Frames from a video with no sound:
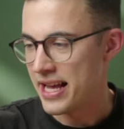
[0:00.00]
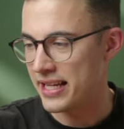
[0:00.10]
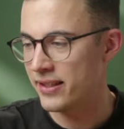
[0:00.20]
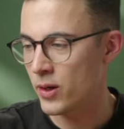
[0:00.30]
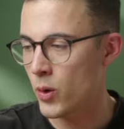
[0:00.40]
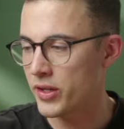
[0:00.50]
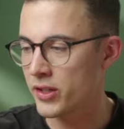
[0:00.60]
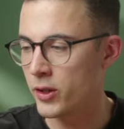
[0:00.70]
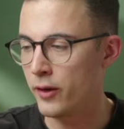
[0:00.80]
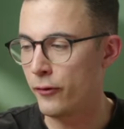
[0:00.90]
is the
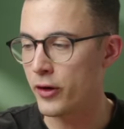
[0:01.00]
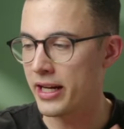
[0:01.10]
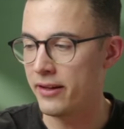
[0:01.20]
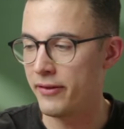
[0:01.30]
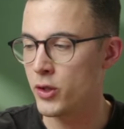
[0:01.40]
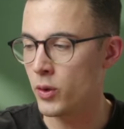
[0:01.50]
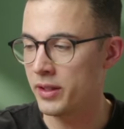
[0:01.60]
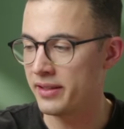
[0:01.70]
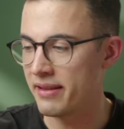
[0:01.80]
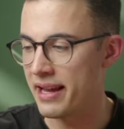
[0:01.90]
course good for
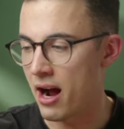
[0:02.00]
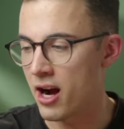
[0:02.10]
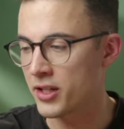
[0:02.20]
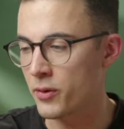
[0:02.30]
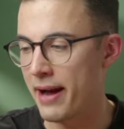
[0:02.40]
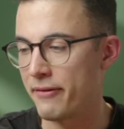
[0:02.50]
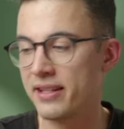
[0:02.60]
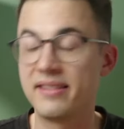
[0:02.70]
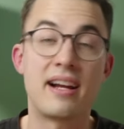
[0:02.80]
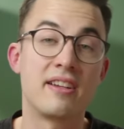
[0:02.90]
individuals that aren't graphic
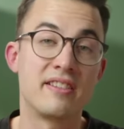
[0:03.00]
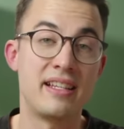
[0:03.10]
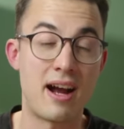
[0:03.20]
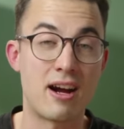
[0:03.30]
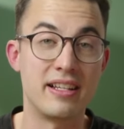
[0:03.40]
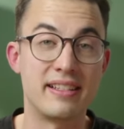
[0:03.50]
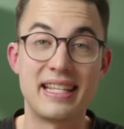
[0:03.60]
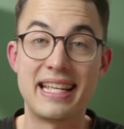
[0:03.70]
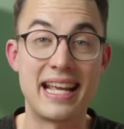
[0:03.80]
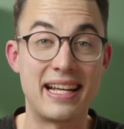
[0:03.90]
designers and artists?
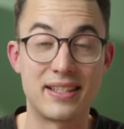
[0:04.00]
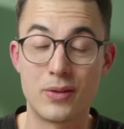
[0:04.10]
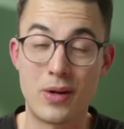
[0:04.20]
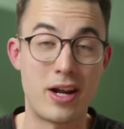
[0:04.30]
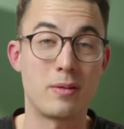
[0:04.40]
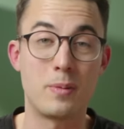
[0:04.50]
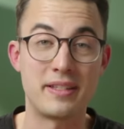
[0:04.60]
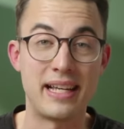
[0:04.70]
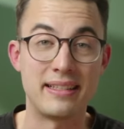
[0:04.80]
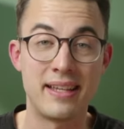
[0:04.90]
Yes,
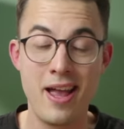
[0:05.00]
100%.